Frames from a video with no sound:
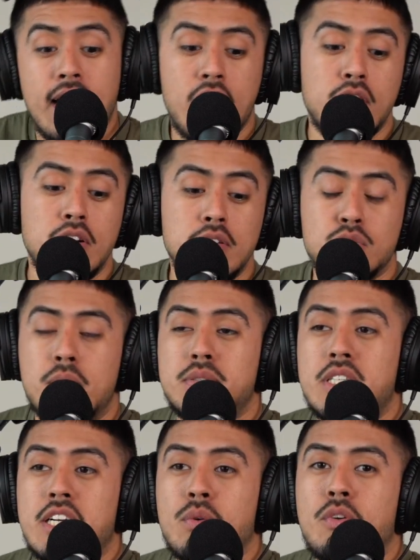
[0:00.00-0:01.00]
I don't know. So I'm
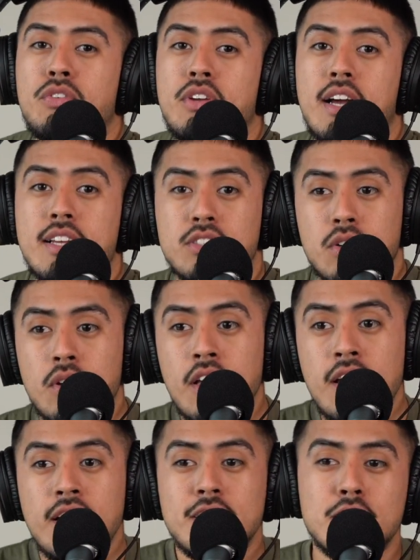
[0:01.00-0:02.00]
sharing with you guys. So
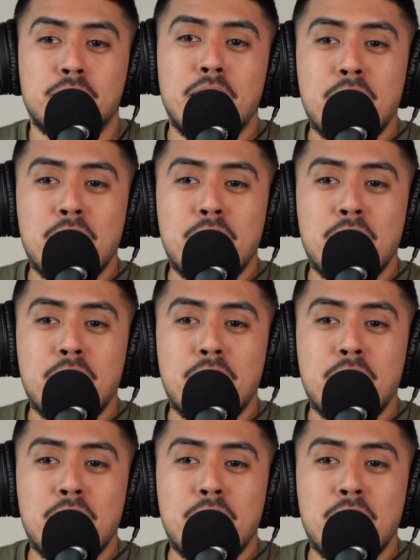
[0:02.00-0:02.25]
just